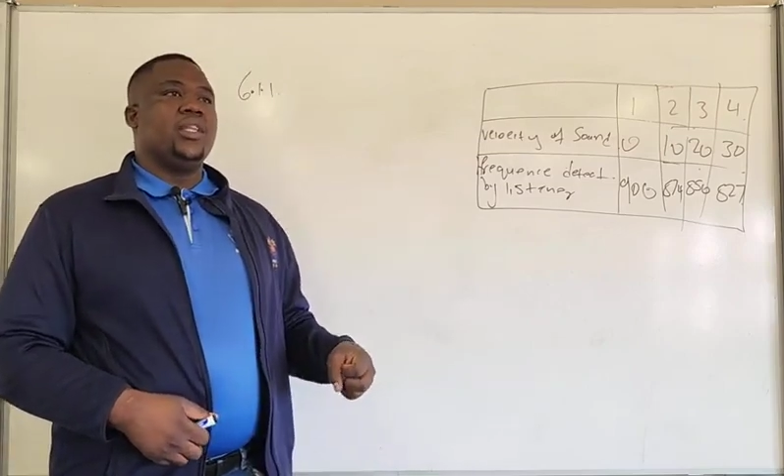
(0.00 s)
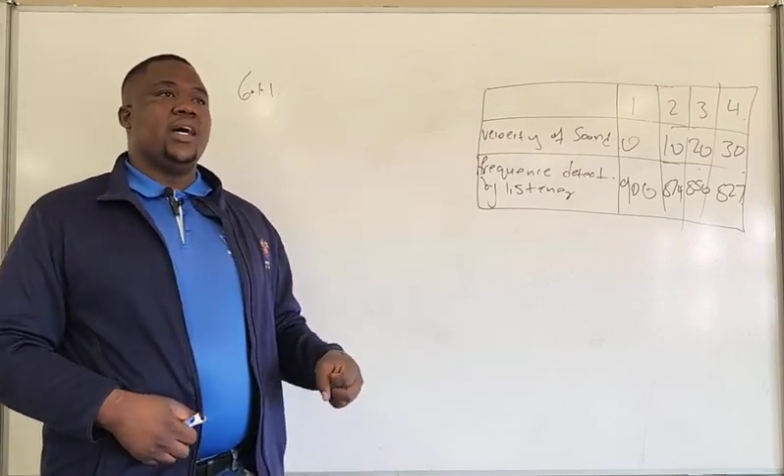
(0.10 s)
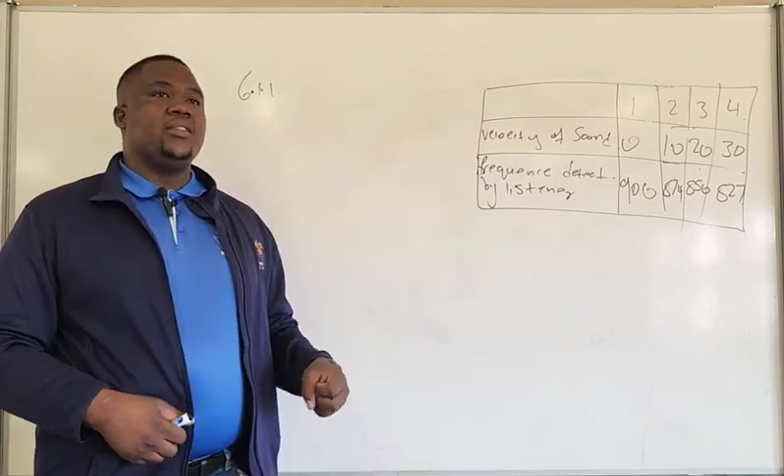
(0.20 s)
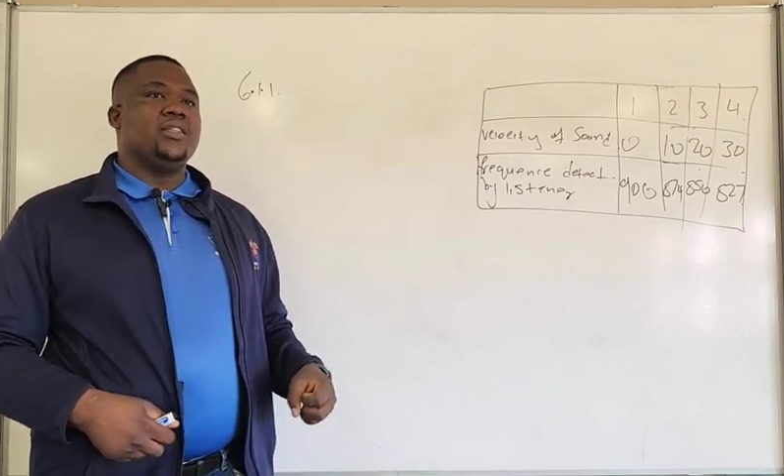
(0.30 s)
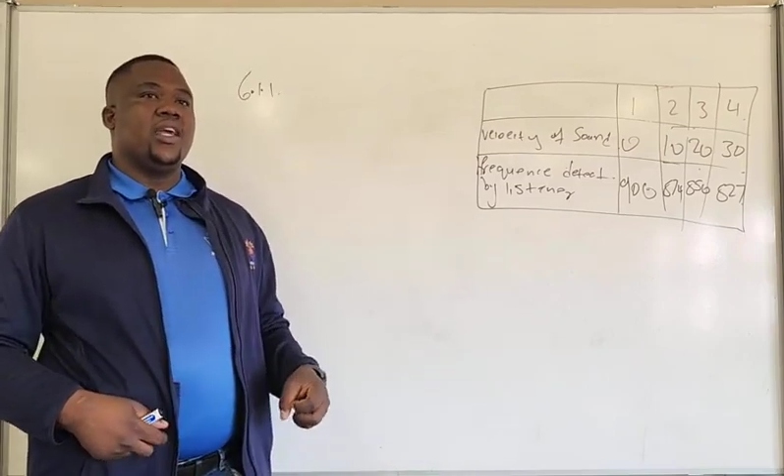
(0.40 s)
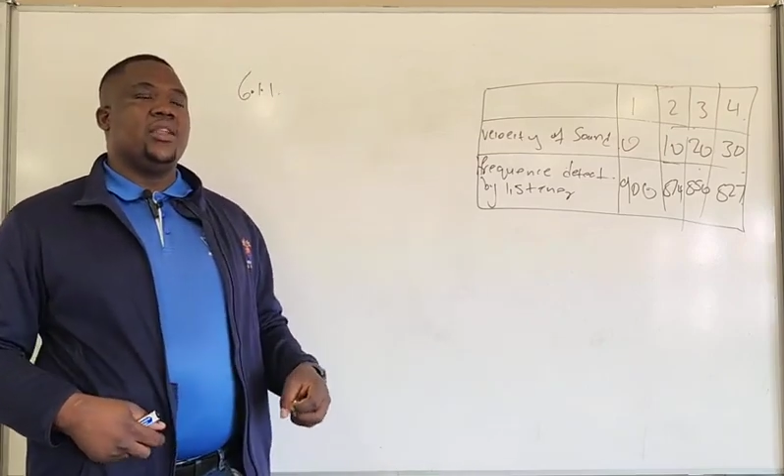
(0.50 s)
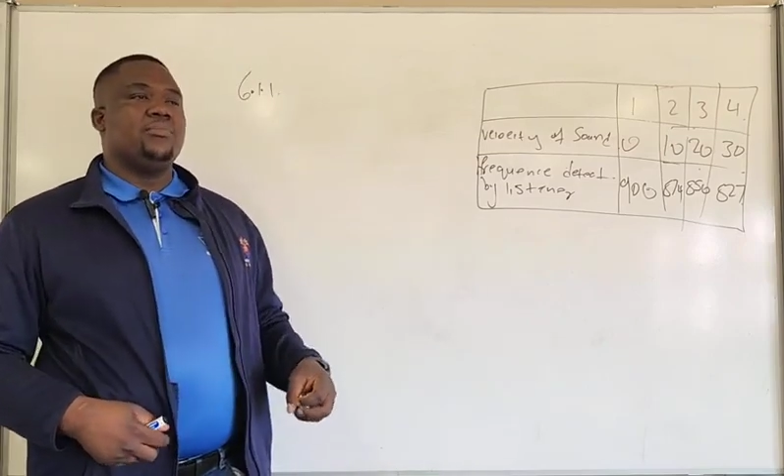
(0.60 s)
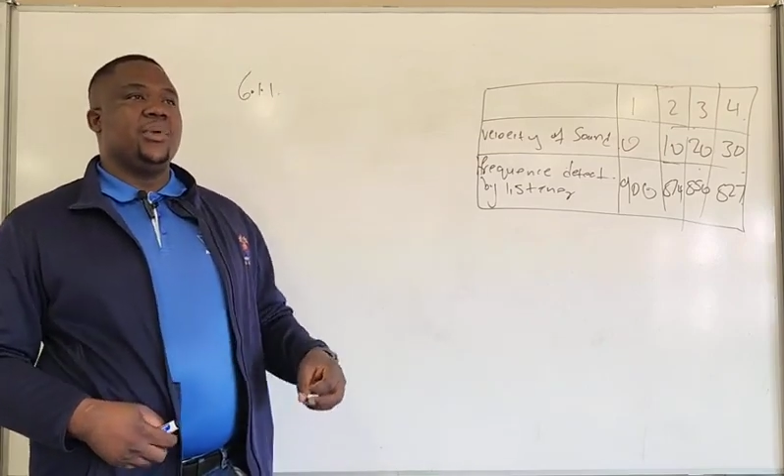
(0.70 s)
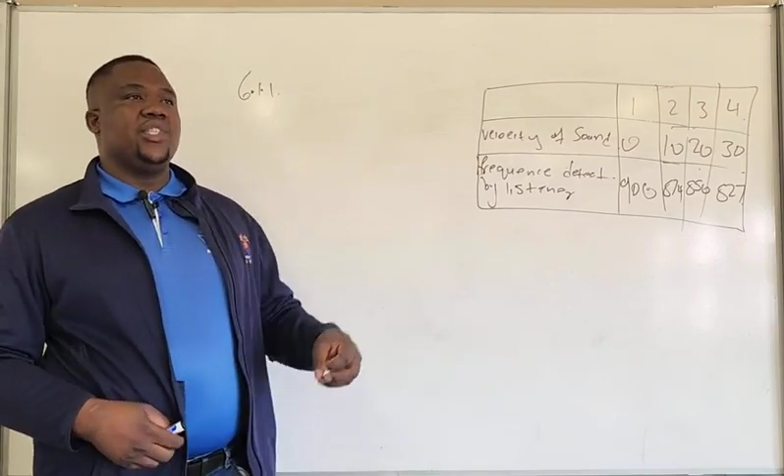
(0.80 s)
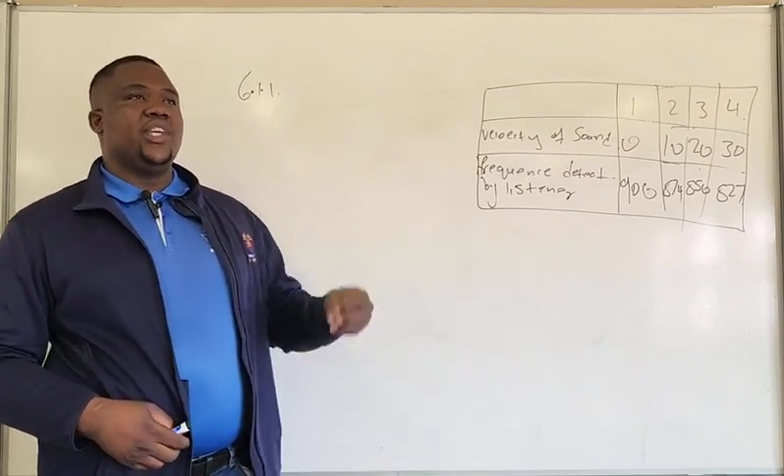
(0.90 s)
that
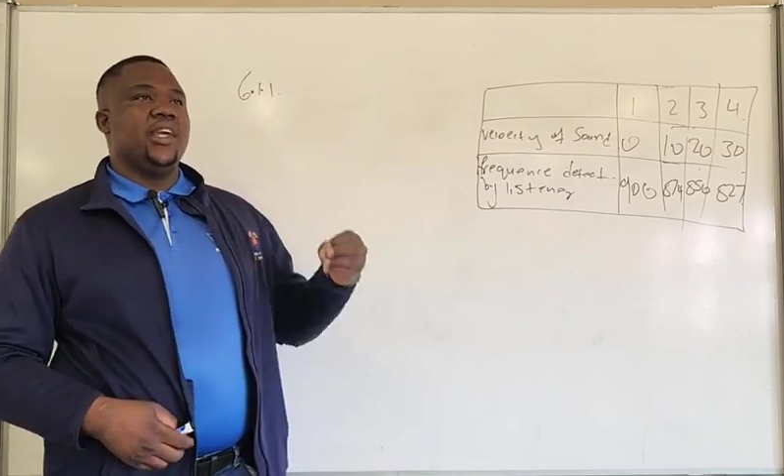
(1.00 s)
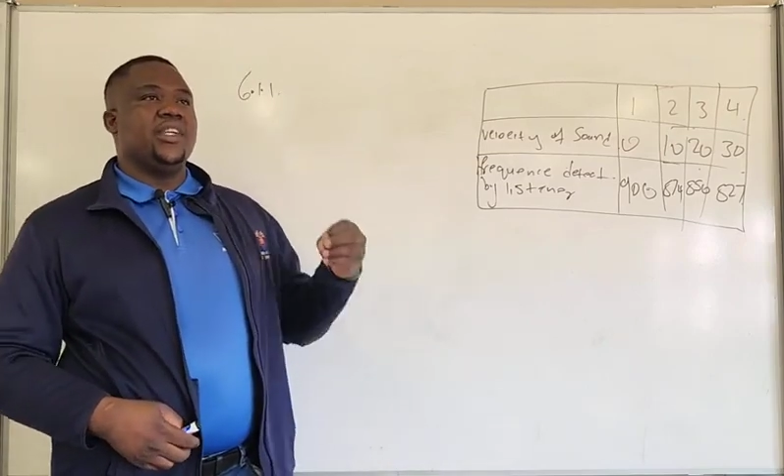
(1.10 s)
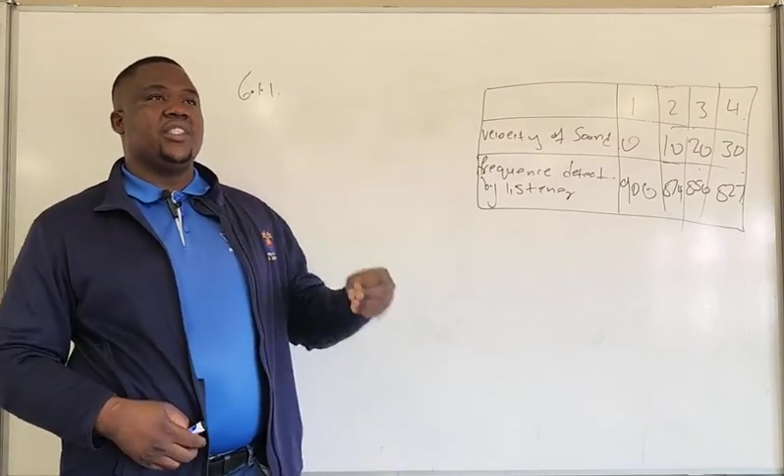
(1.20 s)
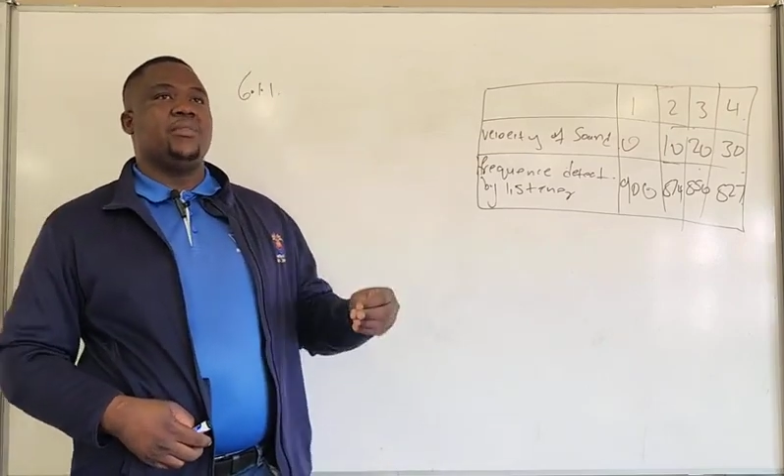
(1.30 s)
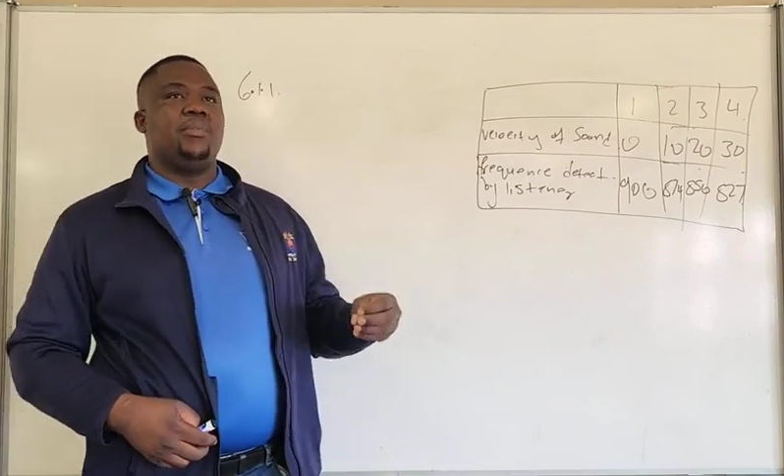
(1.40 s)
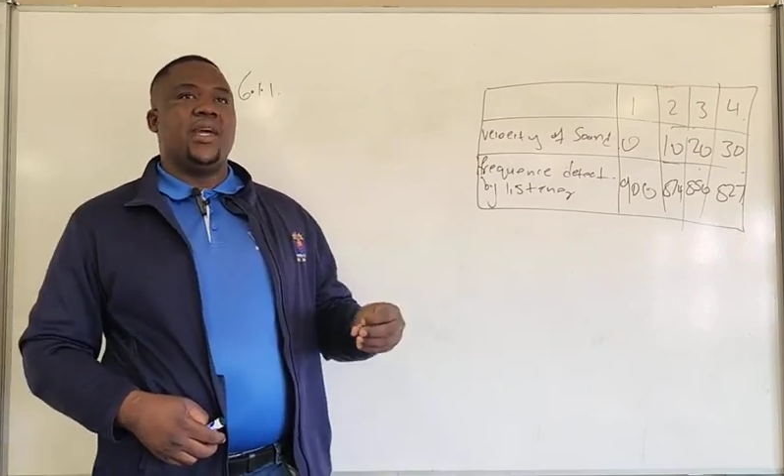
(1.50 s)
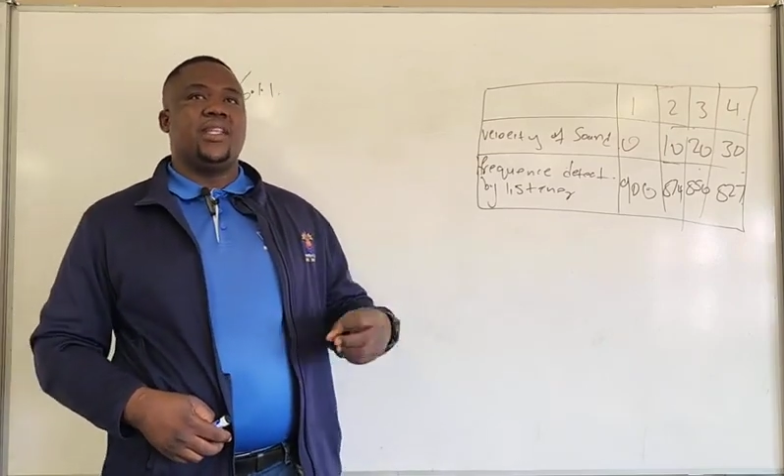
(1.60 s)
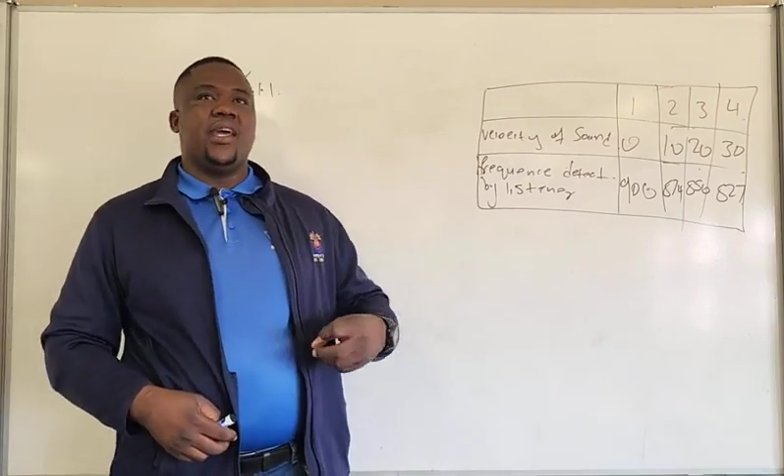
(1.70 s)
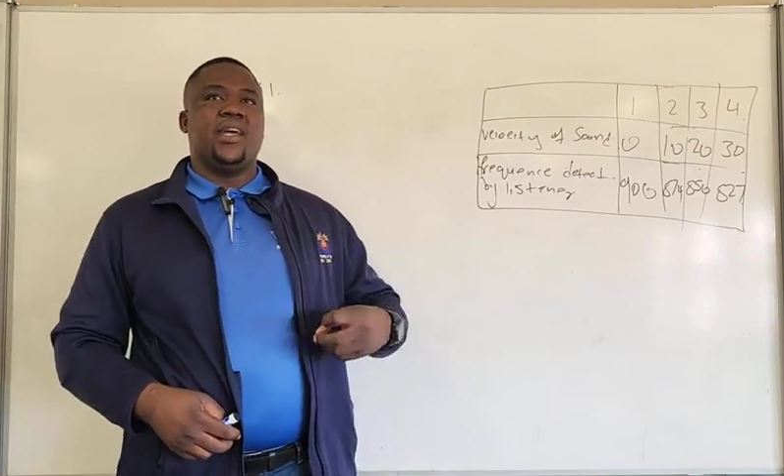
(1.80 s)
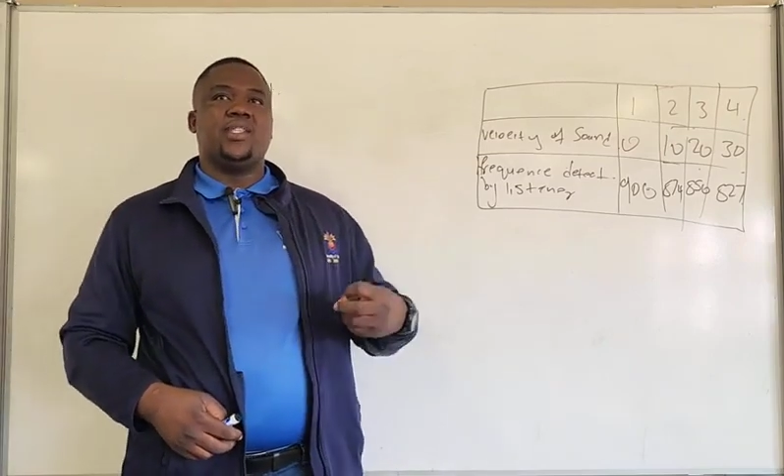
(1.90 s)
can be changed by
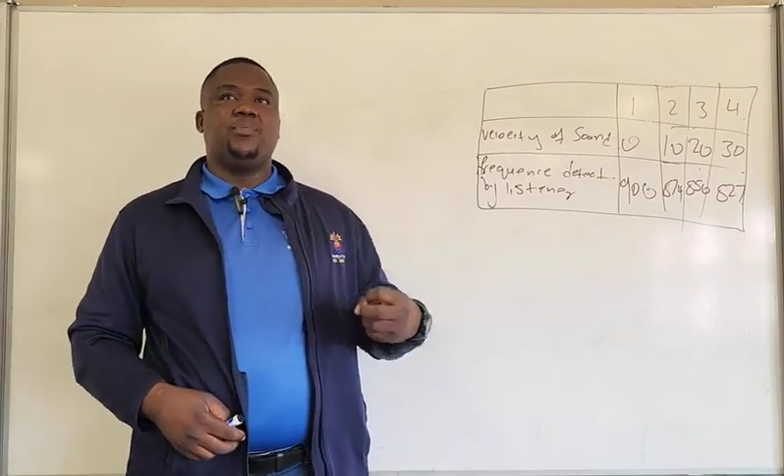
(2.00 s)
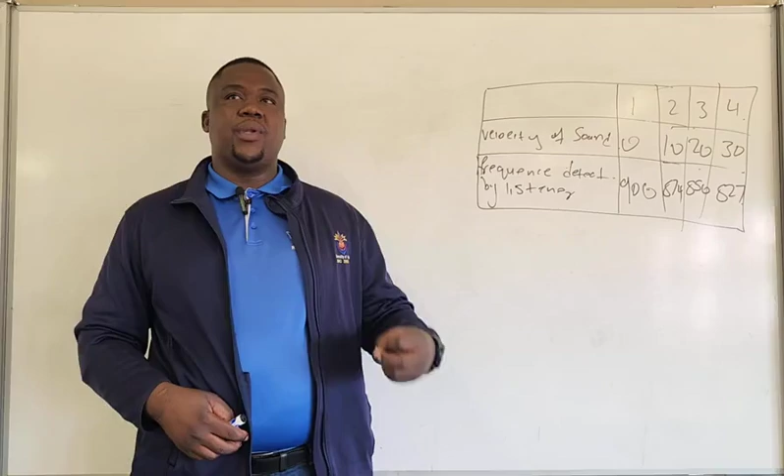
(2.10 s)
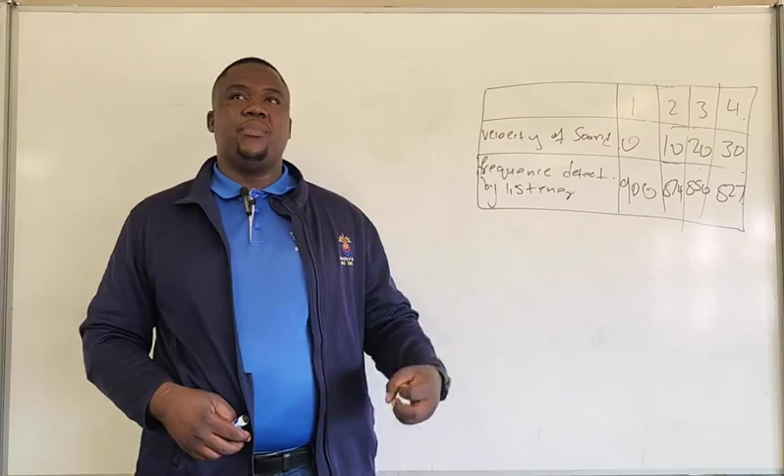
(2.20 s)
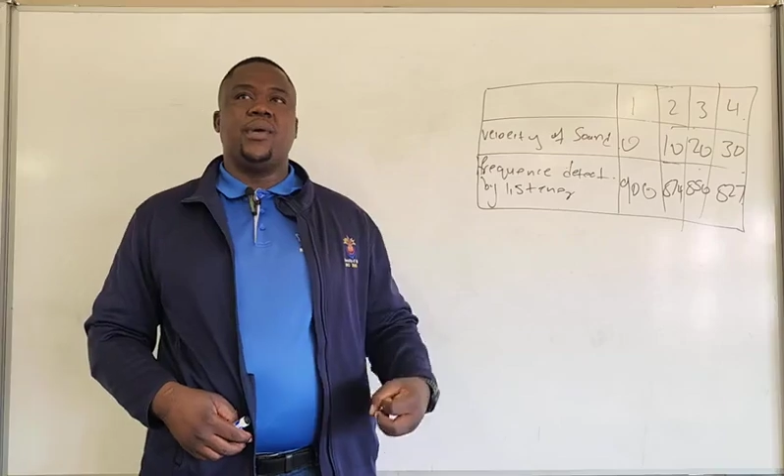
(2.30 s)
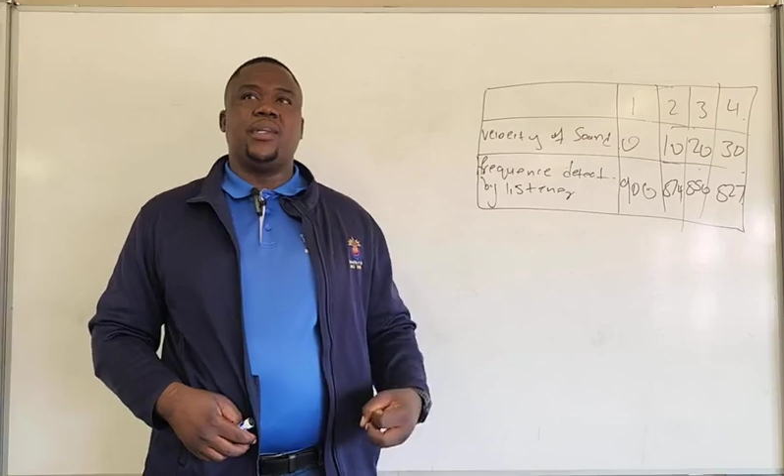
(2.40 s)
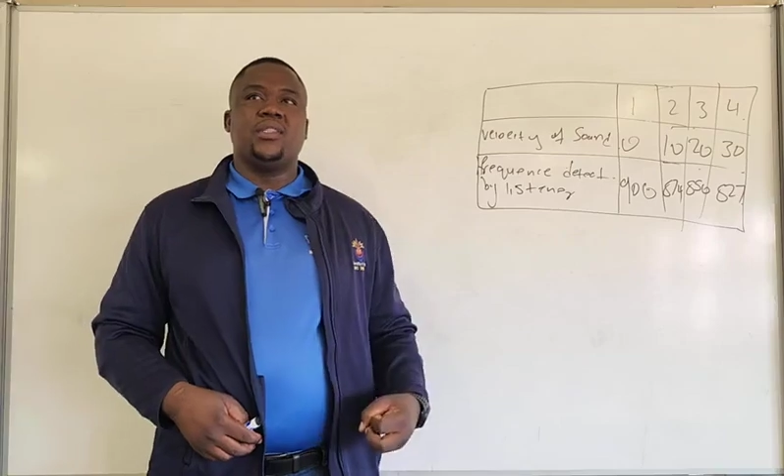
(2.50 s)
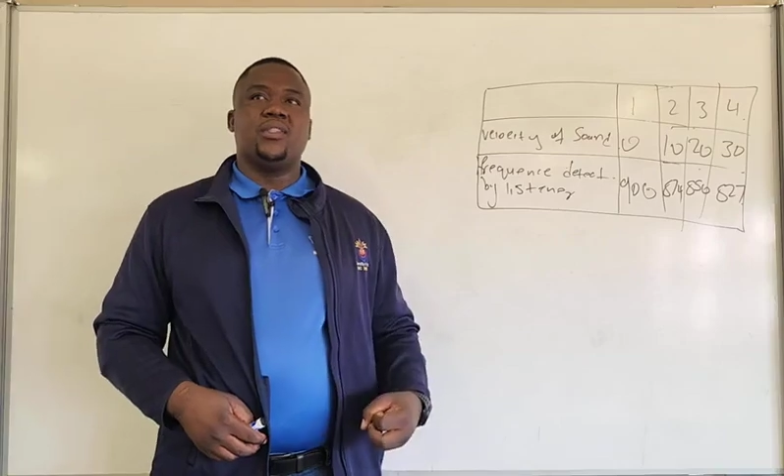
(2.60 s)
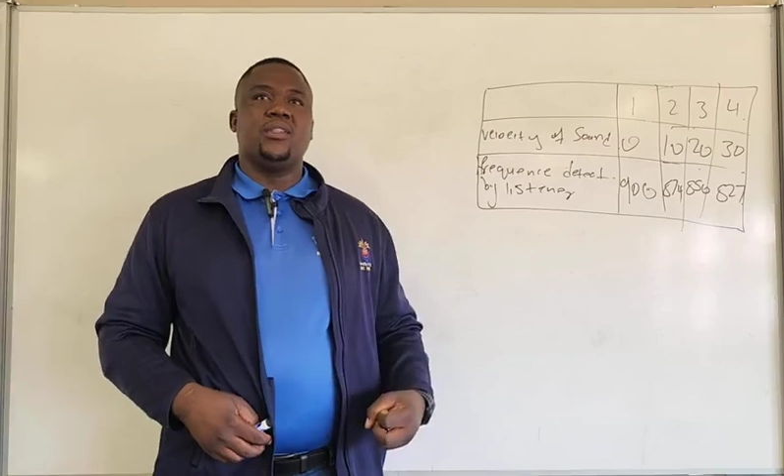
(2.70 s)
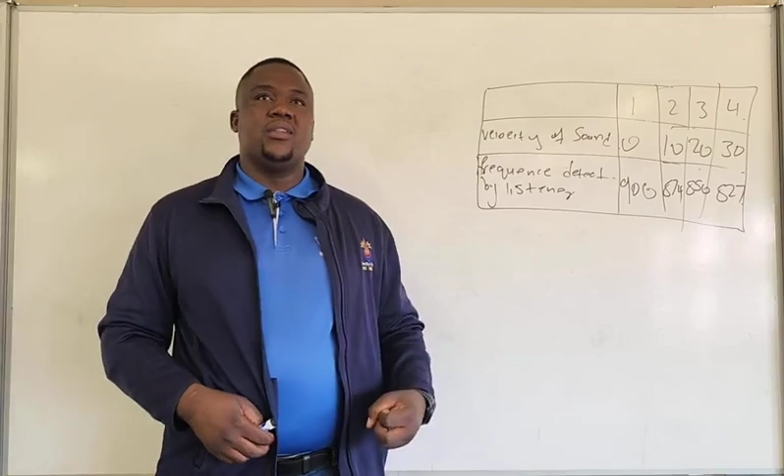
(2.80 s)
the experiment.